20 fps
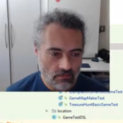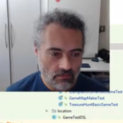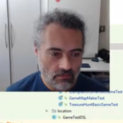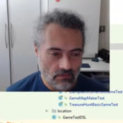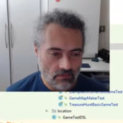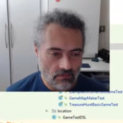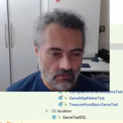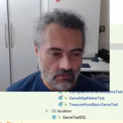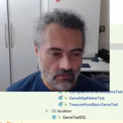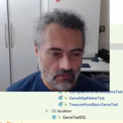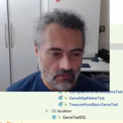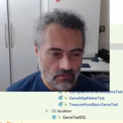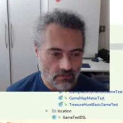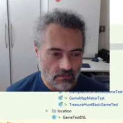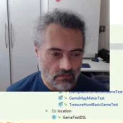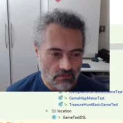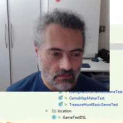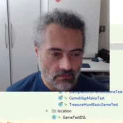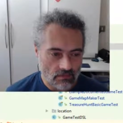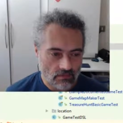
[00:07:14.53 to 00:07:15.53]

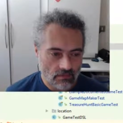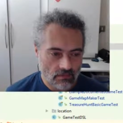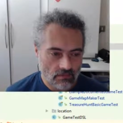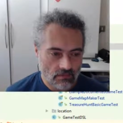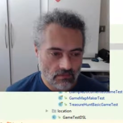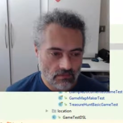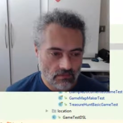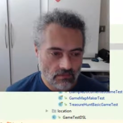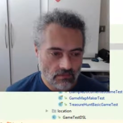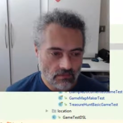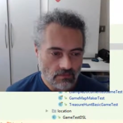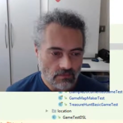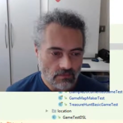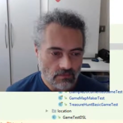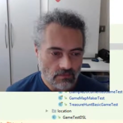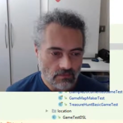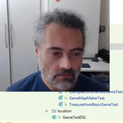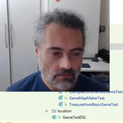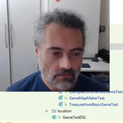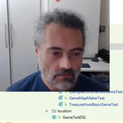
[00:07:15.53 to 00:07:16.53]

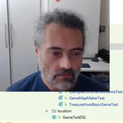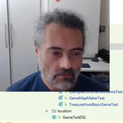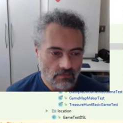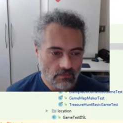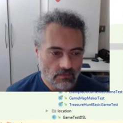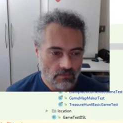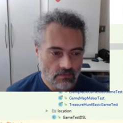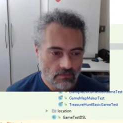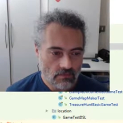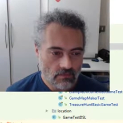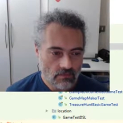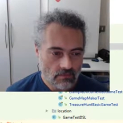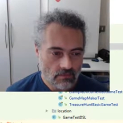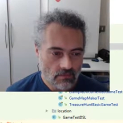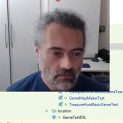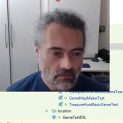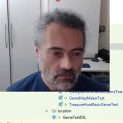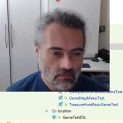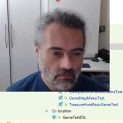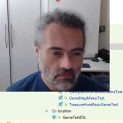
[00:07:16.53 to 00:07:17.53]

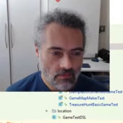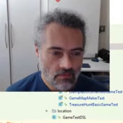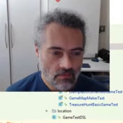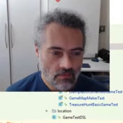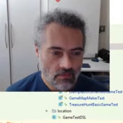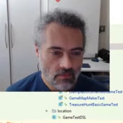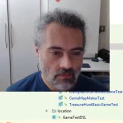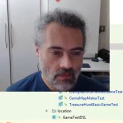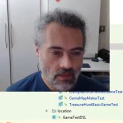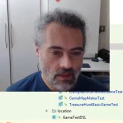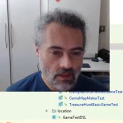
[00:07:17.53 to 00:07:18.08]
Nobody speaks.